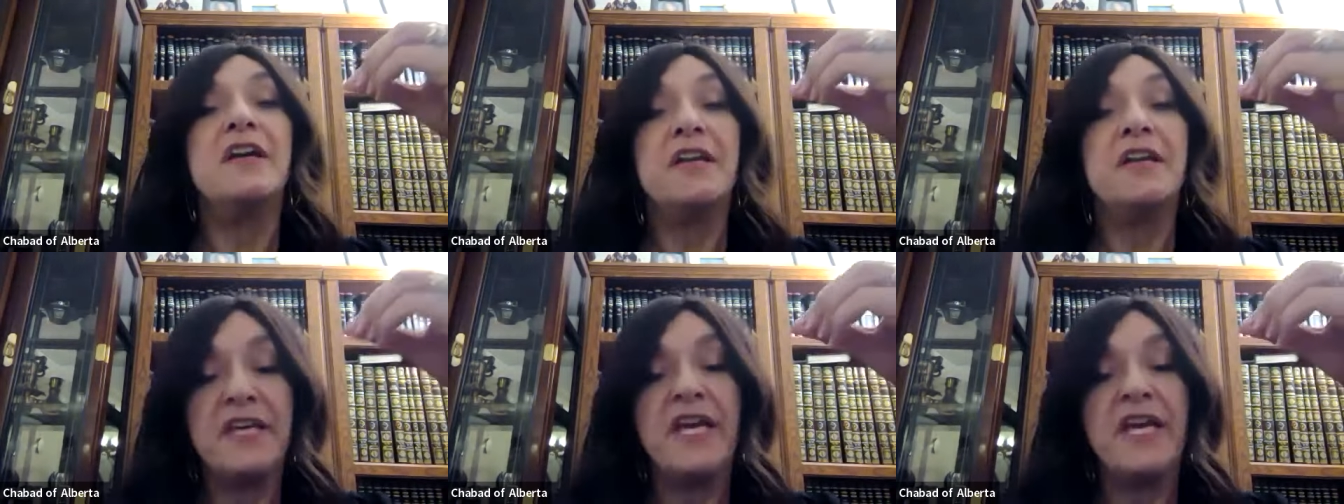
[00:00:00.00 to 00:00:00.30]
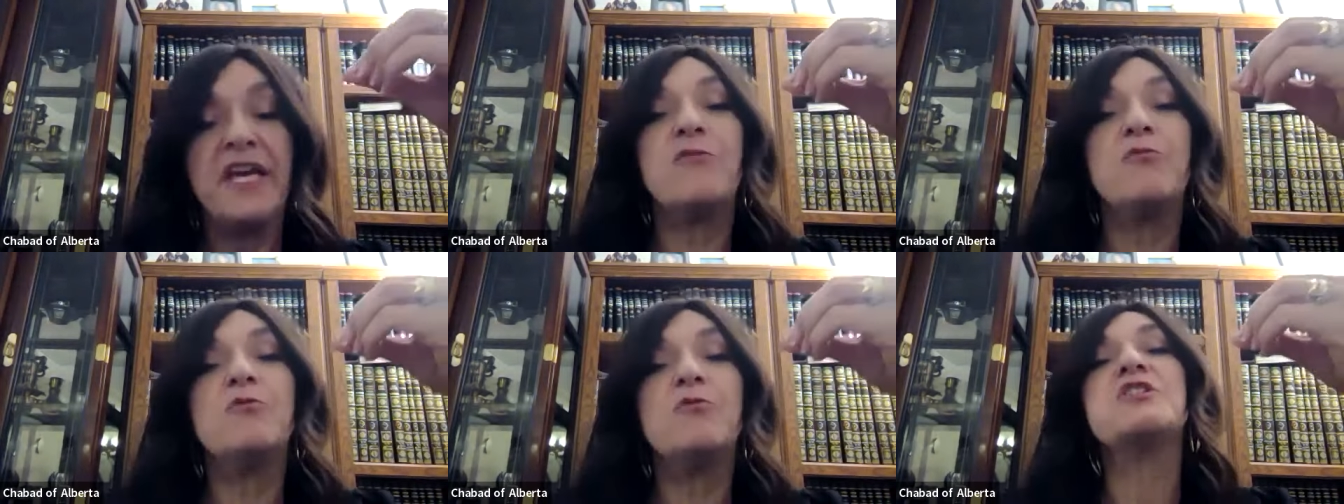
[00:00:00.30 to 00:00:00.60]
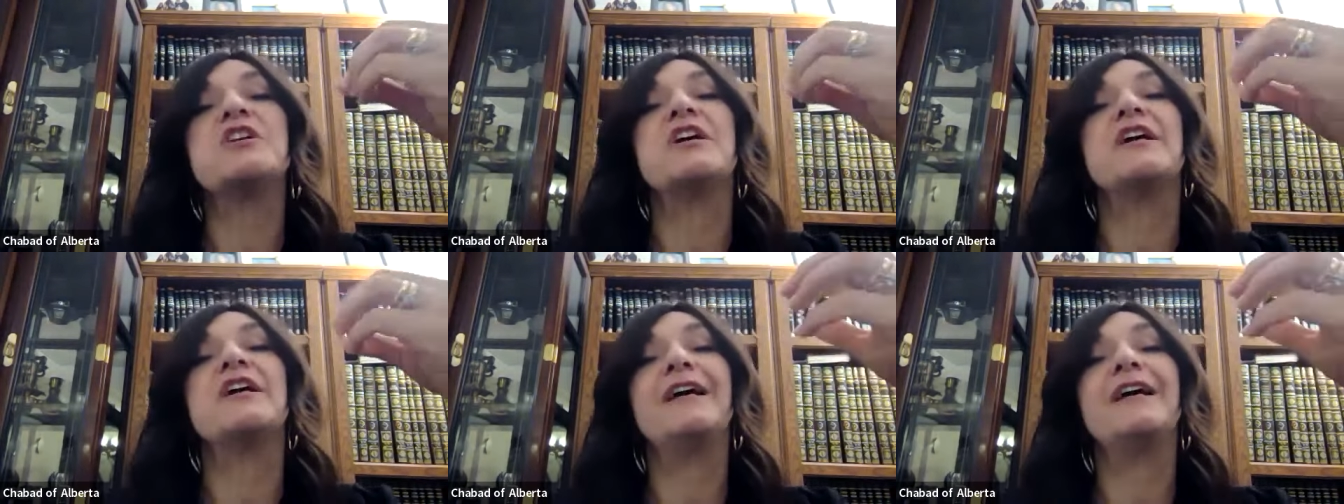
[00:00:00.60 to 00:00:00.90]
Yeah, I
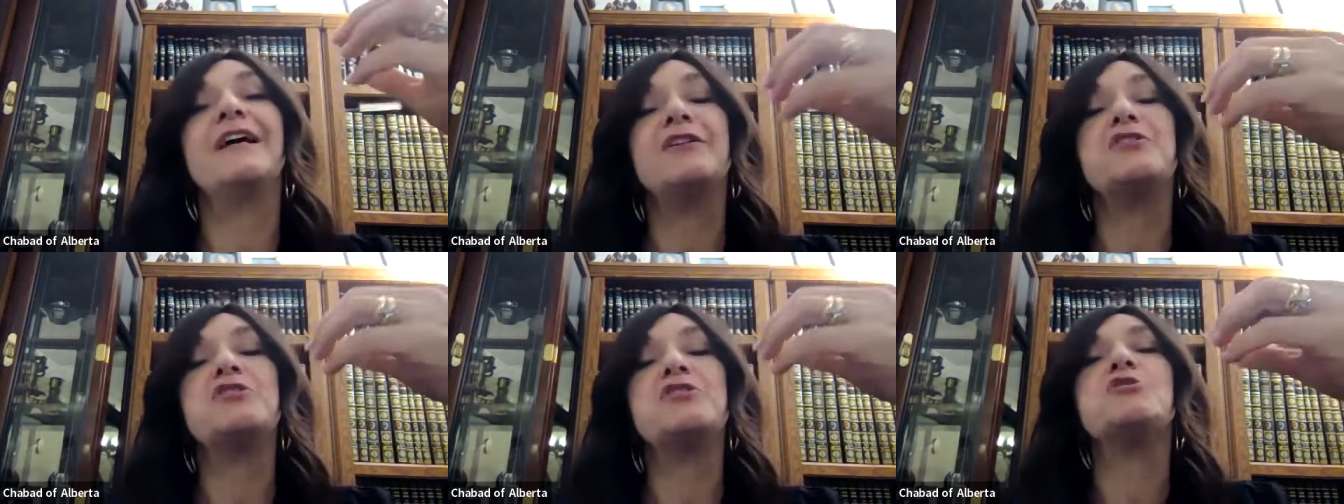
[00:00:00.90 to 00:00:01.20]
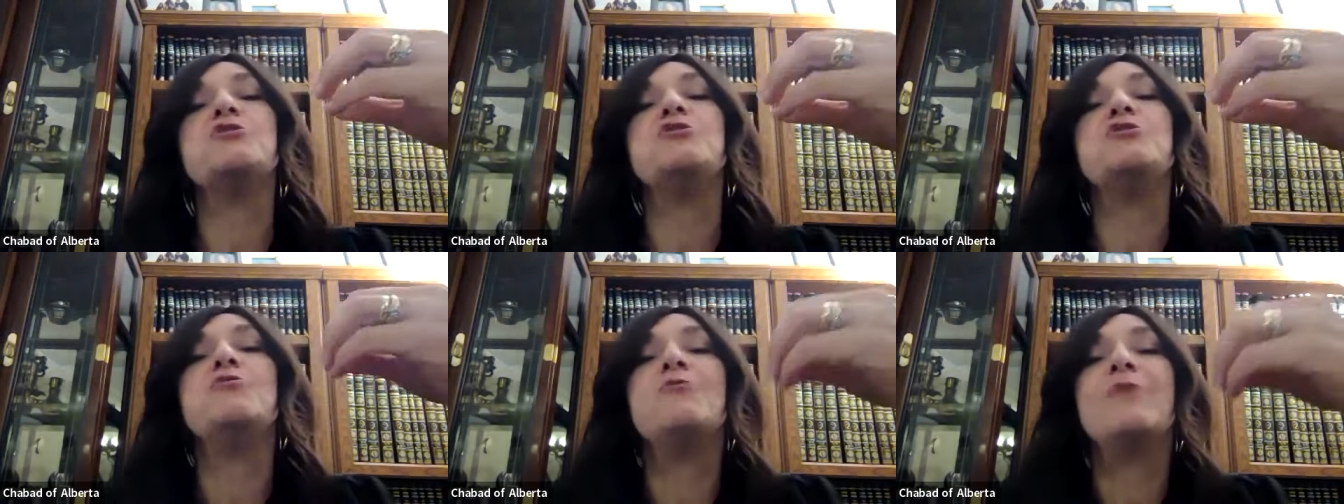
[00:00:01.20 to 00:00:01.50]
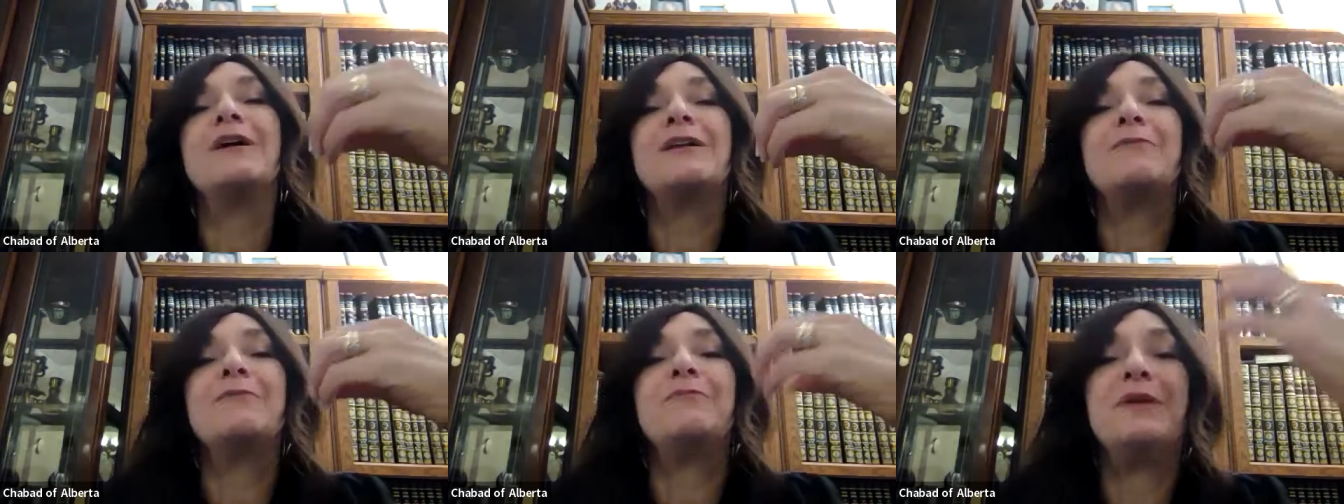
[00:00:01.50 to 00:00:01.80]
wish I had it. So you
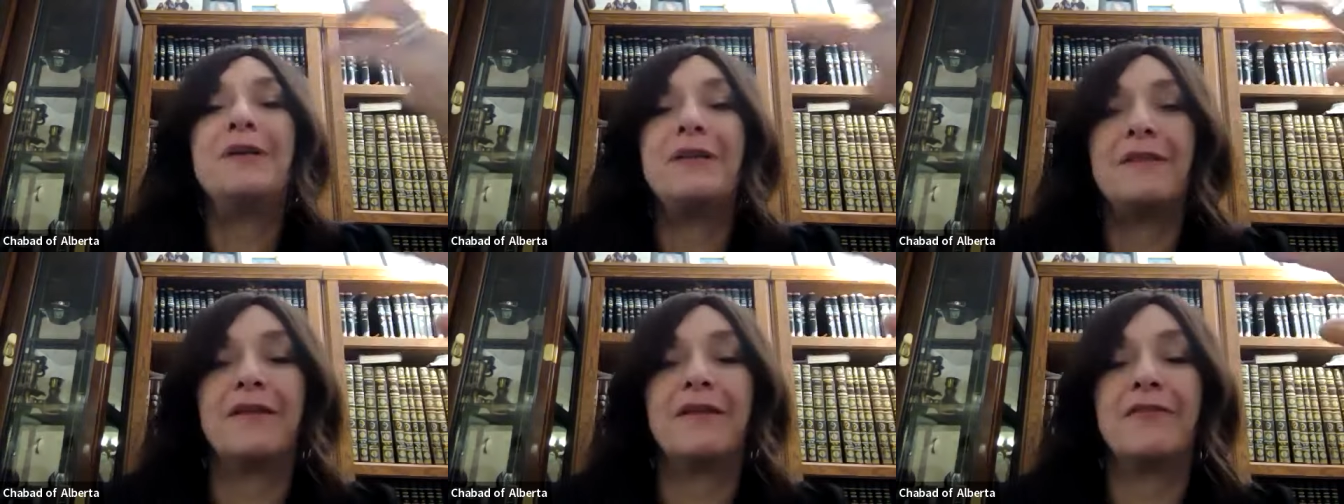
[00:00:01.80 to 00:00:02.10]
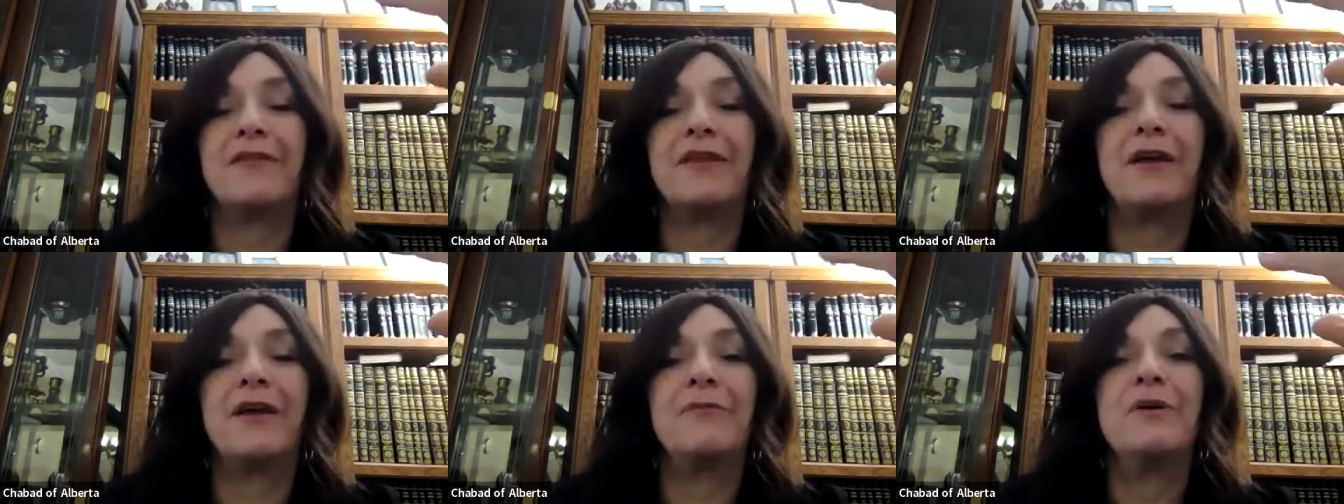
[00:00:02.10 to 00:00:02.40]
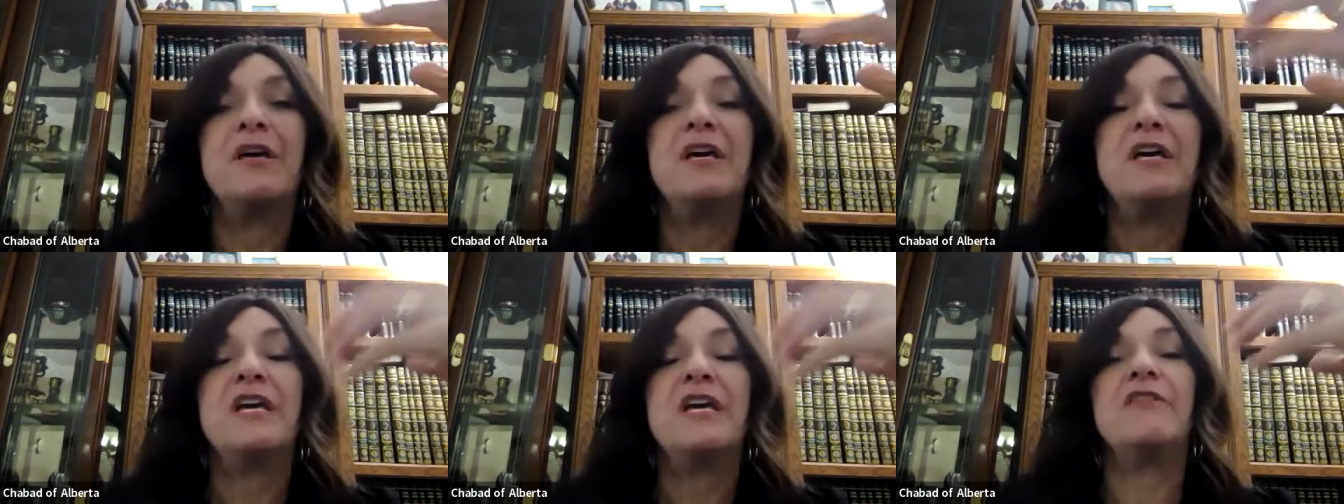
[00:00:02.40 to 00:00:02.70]
want to be like them.